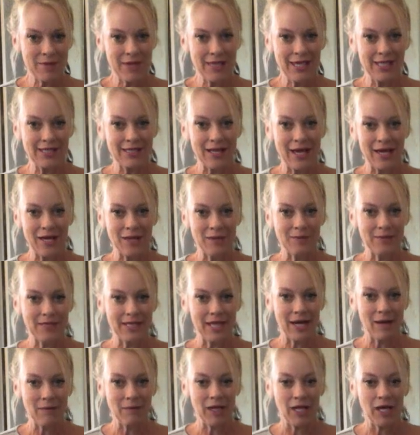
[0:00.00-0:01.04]
of these items
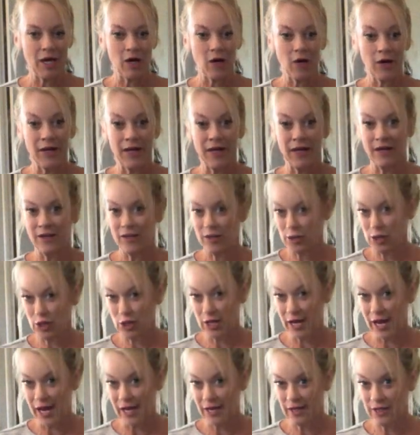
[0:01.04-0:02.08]
that I'm carrying could
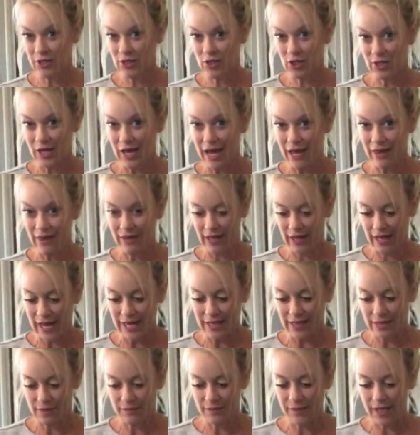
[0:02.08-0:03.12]
change at the
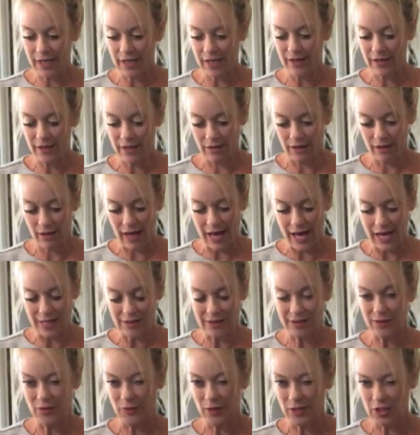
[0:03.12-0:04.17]
last minute
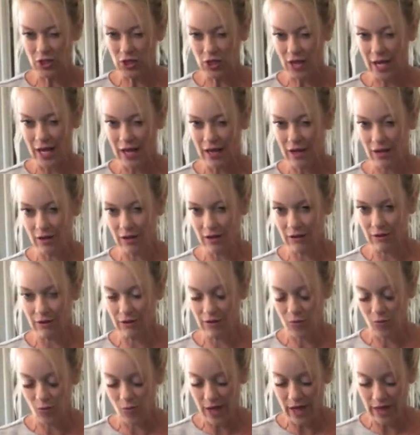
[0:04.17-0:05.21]
as we check
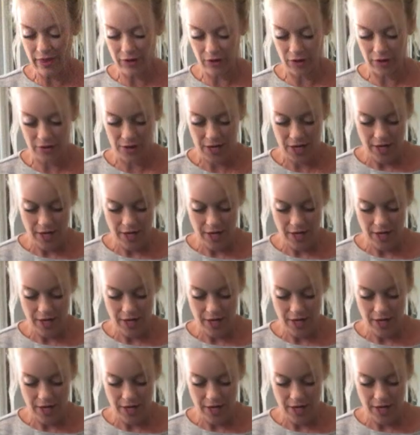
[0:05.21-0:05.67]
the weather.